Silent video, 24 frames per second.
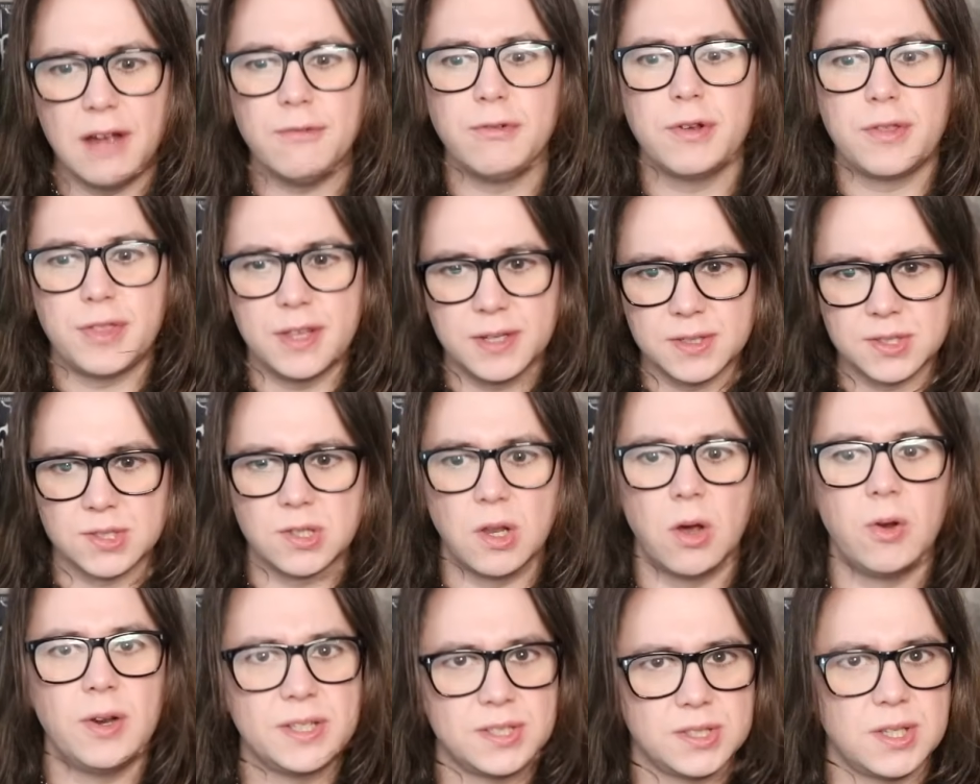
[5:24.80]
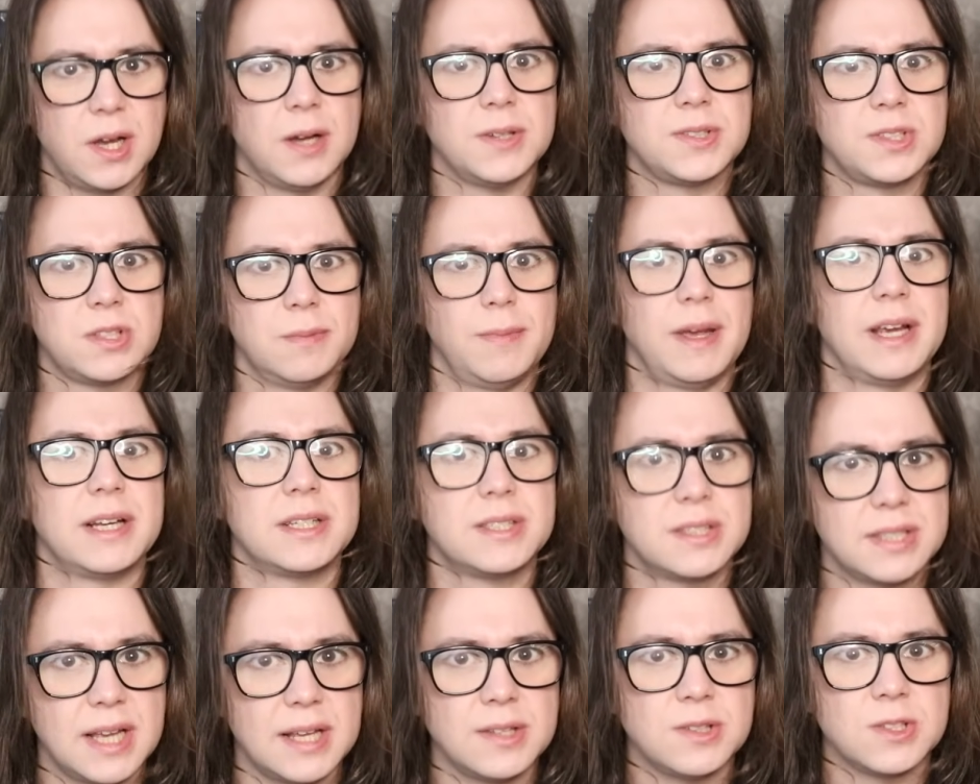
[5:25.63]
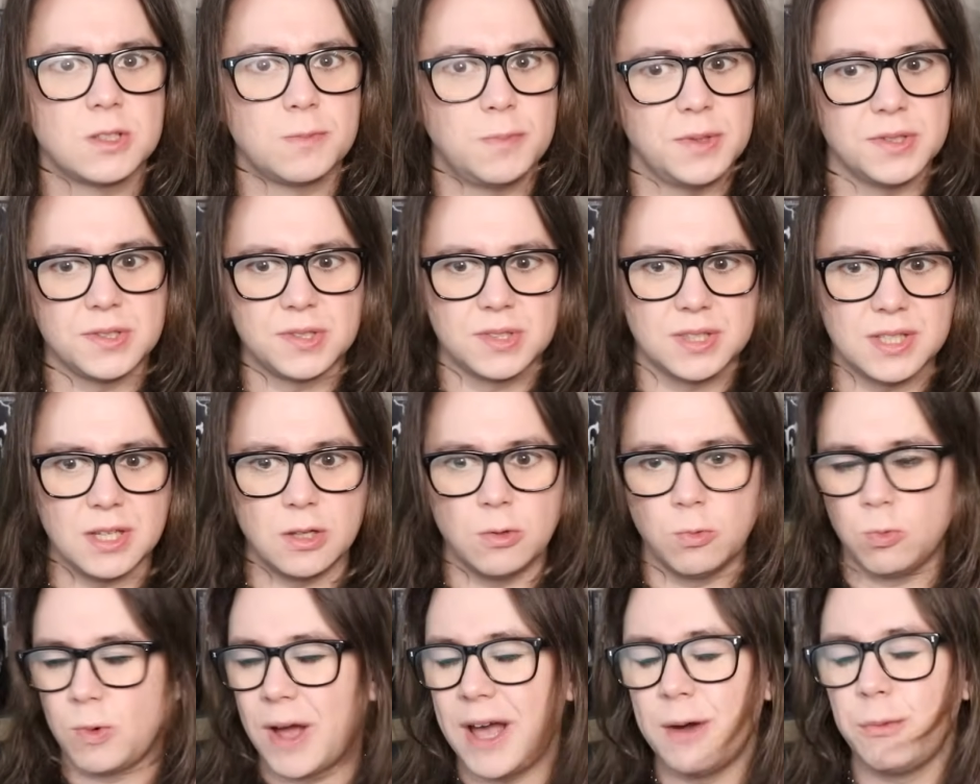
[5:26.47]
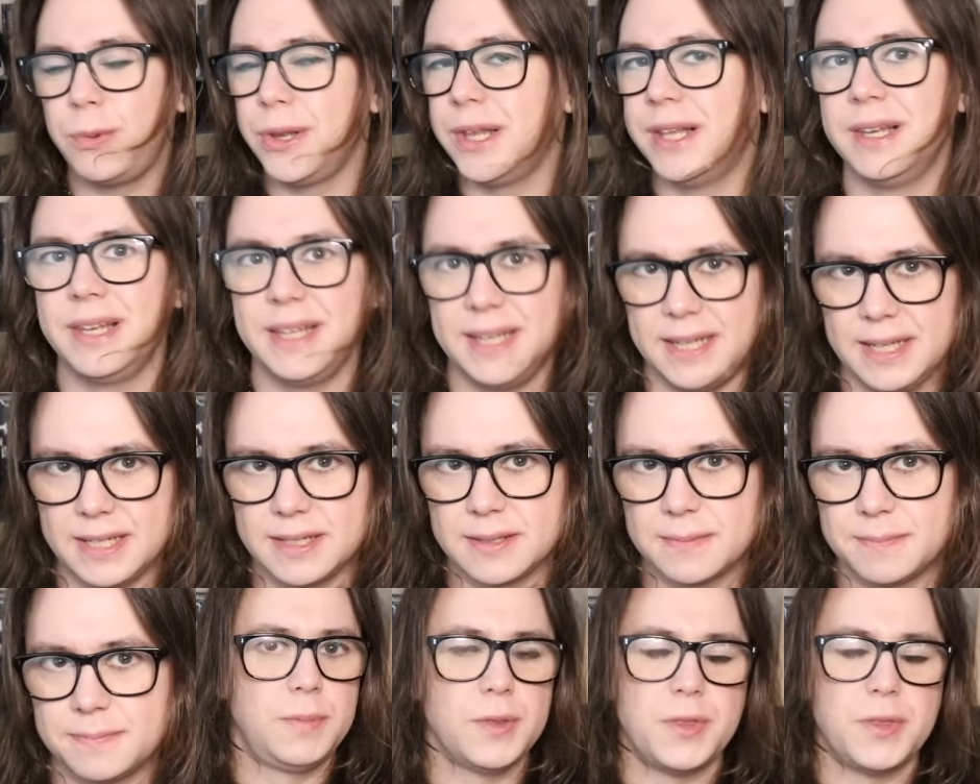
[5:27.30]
everything slowly starts to make sense, but still, where will it lead?